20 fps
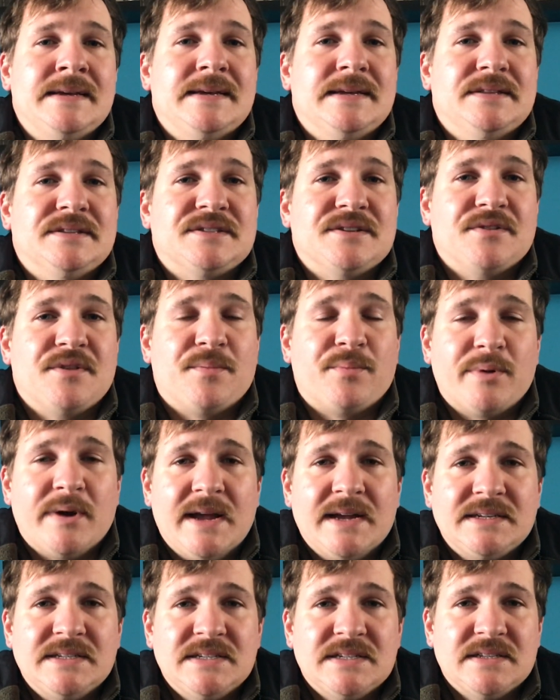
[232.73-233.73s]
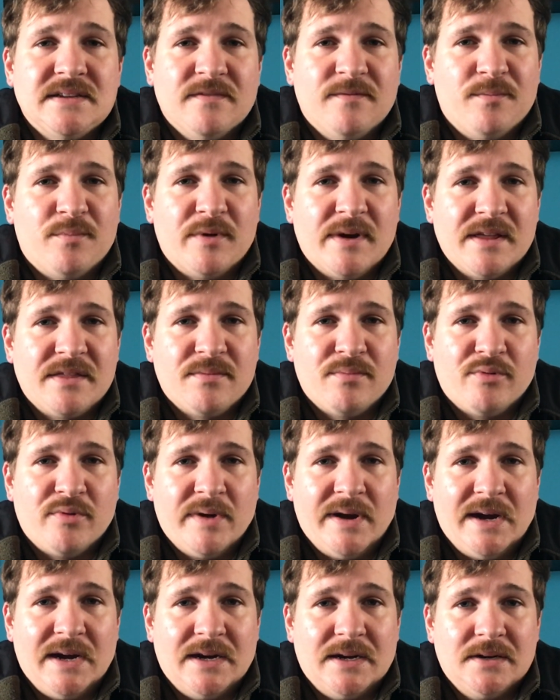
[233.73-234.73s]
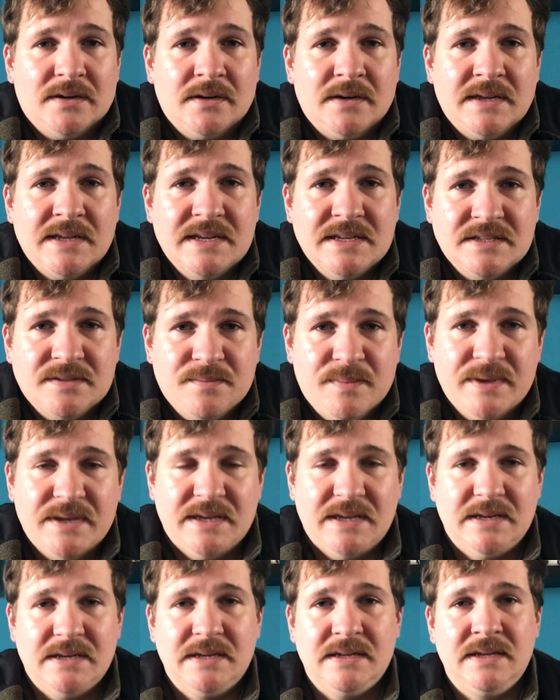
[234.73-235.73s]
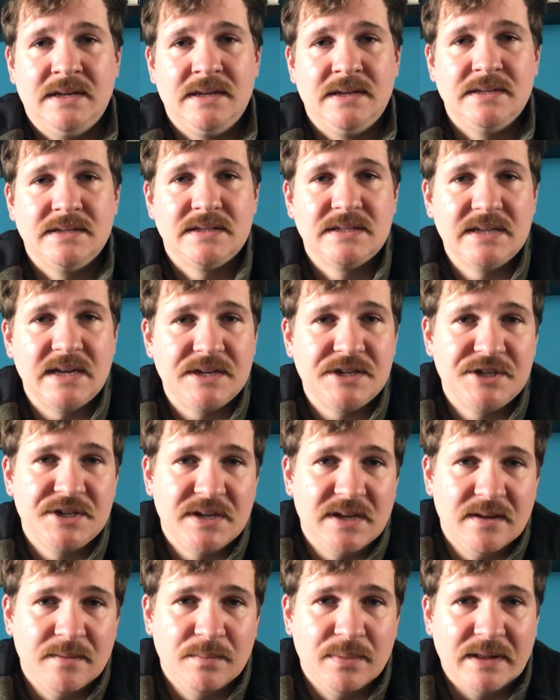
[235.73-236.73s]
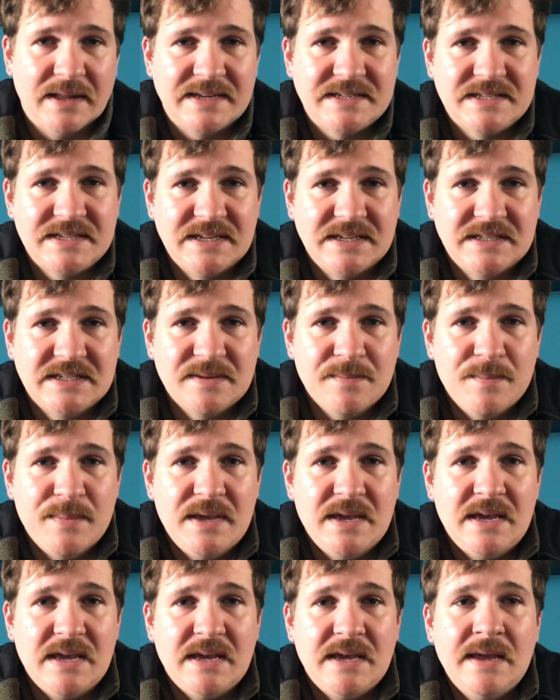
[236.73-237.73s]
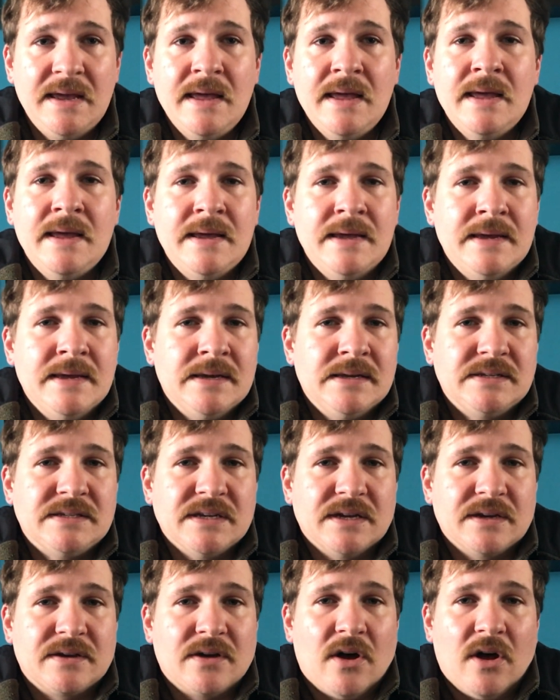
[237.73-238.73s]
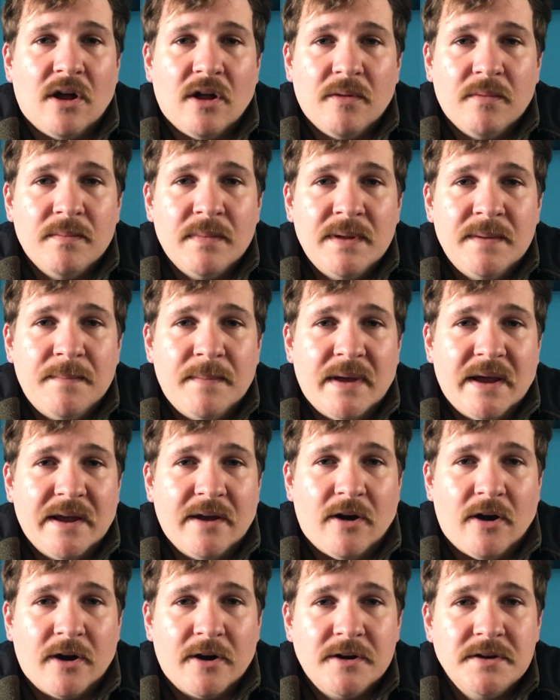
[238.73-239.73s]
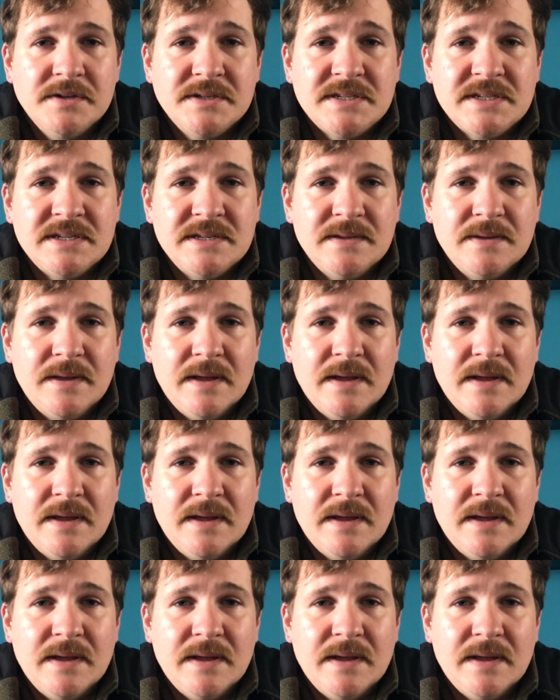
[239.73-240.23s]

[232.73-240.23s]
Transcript: And so the practice of breath prayer has been such a blessing to me to calm my heart